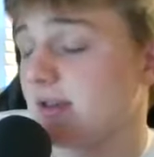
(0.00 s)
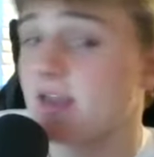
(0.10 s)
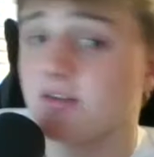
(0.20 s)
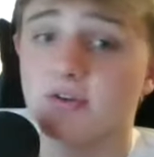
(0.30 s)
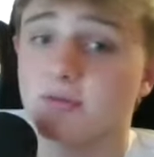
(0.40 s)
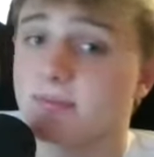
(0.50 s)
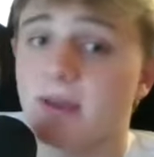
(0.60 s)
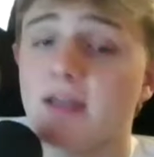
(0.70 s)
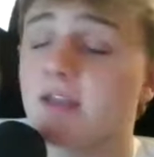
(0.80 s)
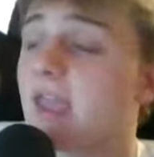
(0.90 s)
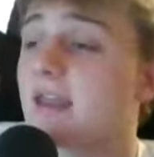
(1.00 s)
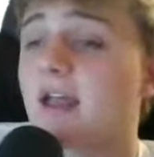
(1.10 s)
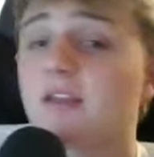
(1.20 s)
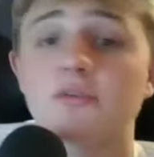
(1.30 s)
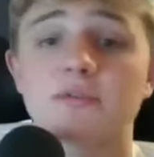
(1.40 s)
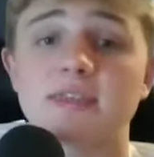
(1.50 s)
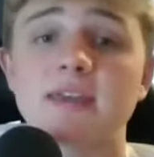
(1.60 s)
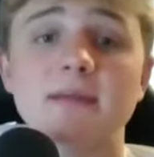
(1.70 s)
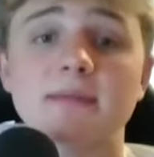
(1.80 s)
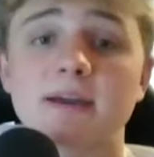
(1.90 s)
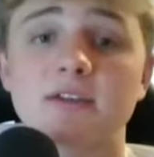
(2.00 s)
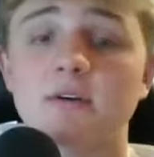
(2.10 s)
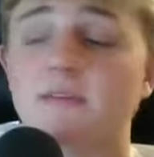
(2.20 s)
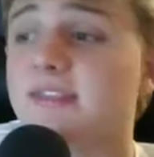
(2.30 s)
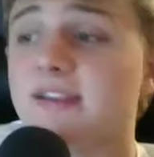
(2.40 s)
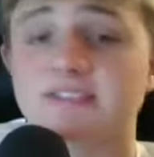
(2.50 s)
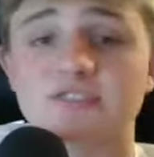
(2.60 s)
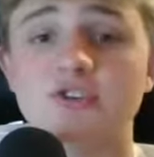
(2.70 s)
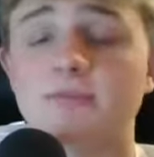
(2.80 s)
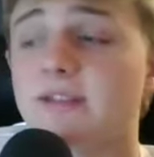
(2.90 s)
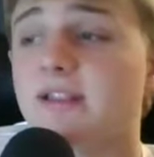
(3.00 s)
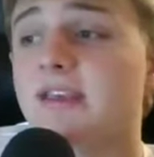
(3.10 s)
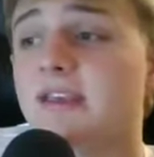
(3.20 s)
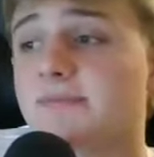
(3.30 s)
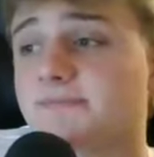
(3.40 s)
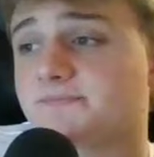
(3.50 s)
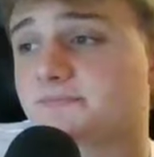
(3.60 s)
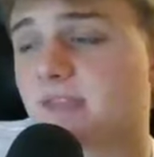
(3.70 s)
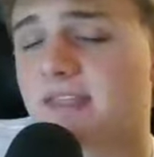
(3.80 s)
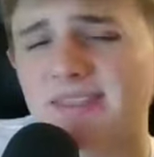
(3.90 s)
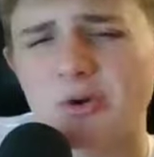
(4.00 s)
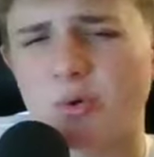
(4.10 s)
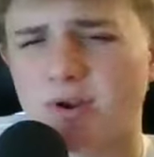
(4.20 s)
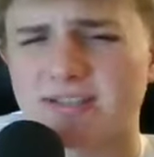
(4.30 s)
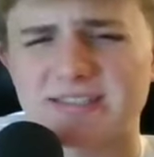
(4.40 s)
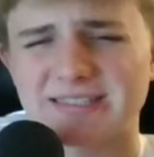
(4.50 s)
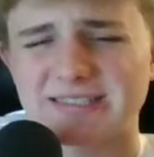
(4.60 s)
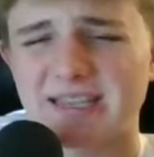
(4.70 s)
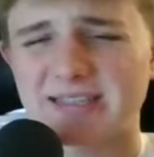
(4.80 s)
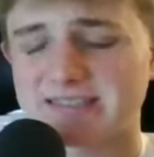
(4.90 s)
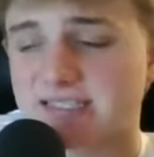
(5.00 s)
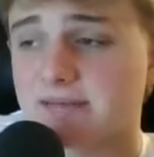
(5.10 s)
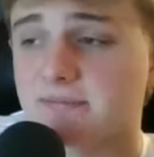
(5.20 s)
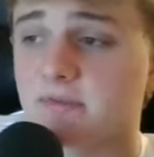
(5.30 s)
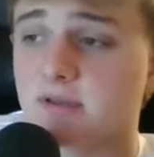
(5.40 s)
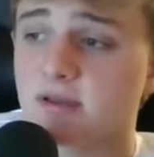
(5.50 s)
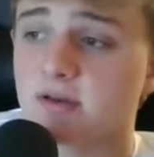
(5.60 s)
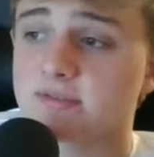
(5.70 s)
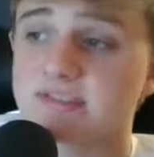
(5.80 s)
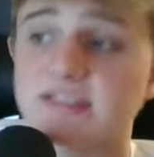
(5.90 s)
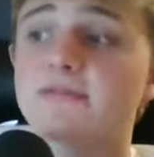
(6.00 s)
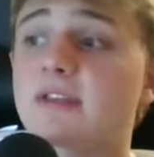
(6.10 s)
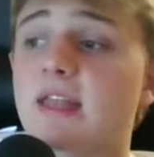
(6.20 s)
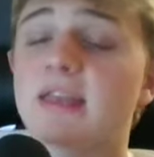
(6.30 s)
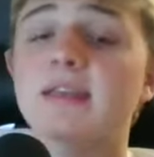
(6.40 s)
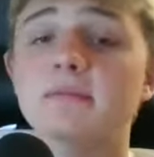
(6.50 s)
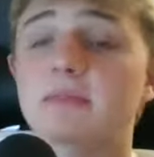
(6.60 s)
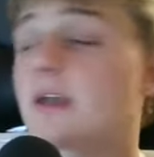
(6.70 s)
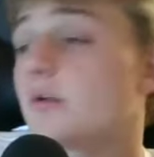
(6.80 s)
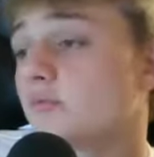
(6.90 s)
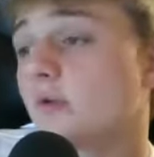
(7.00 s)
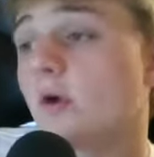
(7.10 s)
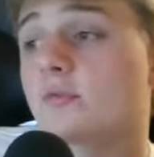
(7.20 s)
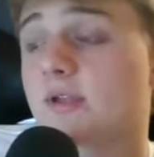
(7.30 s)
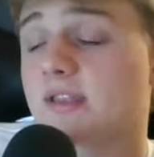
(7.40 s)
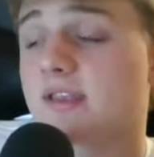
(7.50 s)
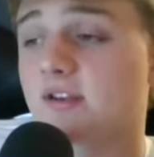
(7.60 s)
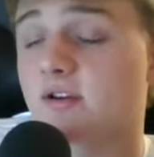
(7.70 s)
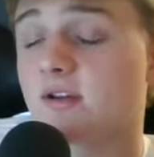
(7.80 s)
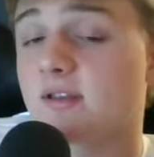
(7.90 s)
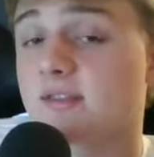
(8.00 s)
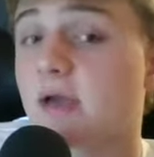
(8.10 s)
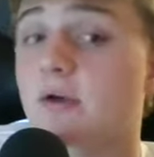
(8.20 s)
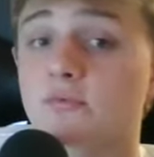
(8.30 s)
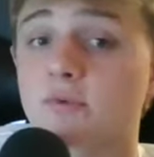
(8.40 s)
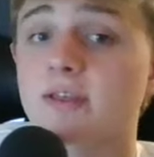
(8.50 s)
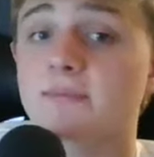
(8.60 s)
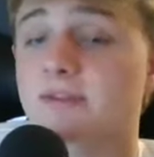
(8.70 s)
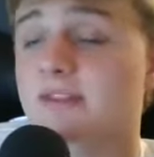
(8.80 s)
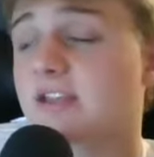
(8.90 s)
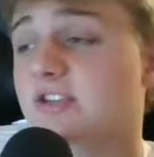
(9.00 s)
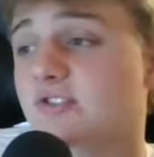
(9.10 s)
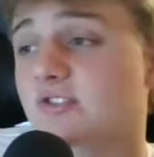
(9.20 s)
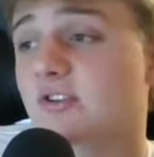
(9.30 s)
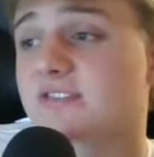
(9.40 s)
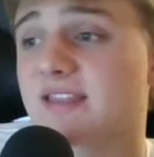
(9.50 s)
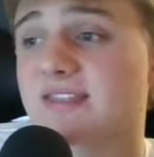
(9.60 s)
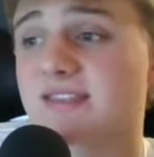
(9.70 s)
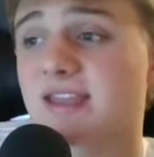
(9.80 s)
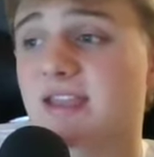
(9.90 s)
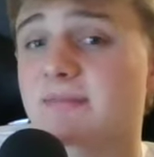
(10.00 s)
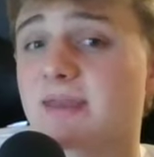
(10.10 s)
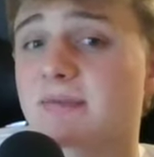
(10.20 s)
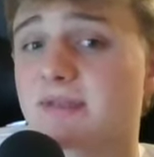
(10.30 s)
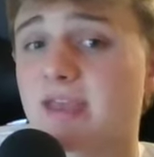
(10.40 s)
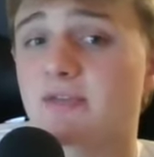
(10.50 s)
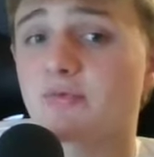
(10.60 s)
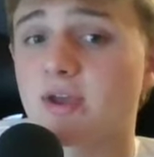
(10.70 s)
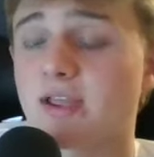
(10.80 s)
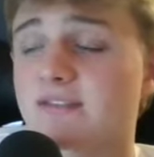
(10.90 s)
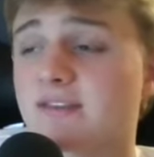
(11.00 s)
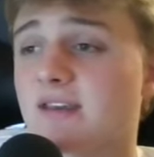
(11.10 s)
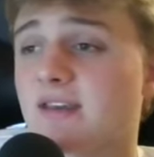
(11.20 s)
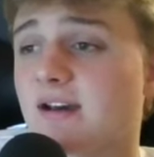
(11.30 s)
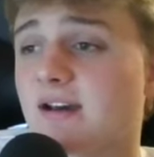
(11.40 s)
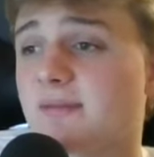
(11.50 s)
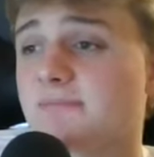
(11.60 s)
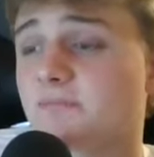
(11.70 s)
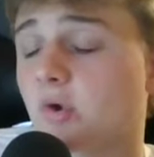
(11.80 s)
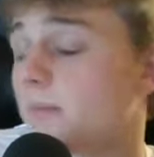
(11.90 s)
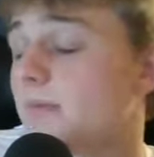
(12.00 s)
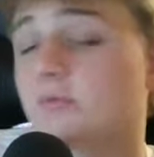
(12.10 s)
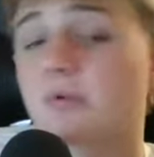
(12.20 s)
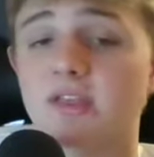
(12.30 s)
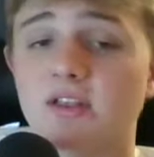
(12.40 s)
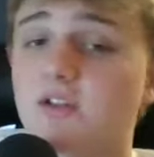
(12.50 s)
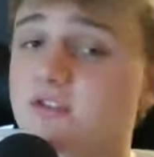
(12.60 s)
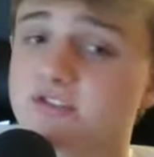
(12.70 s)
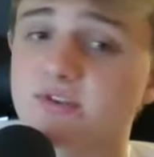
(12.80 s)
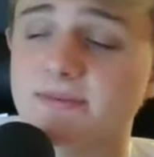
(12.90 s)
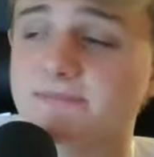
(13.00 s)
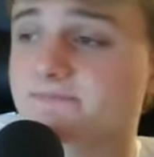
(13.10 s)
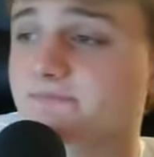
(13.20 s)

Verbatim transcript: I don't know. What the, I can't. I don't know what to think about the Pac-12. I think it's a two-bid league. I think Oregon's at second team. Let's see if they can get a road win here. That would really put the nation on notice. I think they could be able to get ranked, um, or be really close to it,